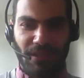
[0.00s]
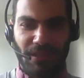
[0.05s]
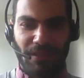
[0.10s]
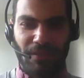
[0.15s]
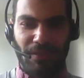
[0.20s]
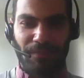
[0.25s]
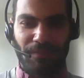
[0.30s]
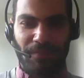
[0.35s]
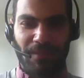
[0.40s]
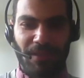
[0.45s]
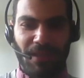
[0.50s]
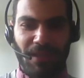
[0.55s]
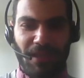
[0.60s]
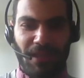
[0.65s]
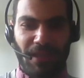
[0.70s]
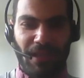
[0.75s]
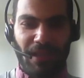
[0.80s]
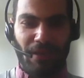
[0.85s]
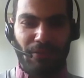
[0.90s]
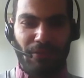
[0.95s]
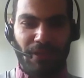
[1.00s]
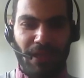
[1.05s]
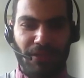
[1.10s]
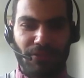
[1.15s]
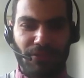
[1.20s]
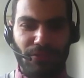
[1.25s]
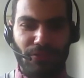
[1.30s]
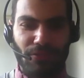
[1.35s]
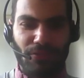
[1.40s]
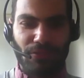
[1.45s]
And I would like
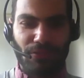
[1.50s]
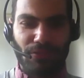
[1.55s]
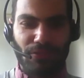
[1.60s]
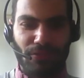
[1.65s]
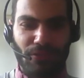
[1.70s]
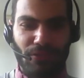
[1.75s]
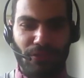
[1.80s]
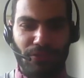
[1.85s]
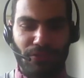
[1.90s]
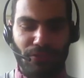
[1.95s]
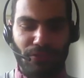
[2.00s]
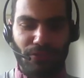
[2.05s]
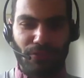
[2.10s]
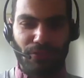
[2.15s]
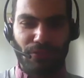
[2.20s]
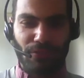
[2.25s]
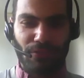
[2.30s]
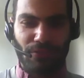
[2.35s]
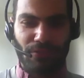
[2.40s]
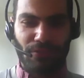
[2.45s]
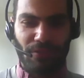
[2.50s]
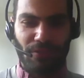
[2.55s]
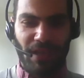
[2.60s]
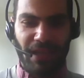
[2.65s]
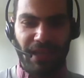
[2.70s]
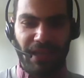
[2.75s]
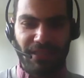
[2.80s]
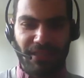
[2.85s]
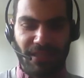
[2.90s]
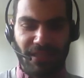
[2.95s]
to go to
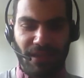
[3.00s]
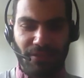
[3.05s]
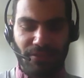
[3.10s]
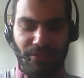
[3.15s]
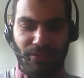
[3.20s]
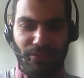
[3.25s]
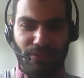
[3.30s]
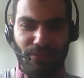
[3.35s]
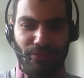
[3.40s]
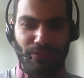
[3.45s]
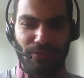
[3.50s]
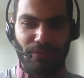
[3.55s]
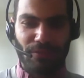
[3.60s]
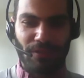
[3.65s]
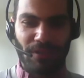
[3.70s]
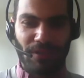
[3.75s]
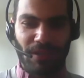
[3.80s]
Alex now to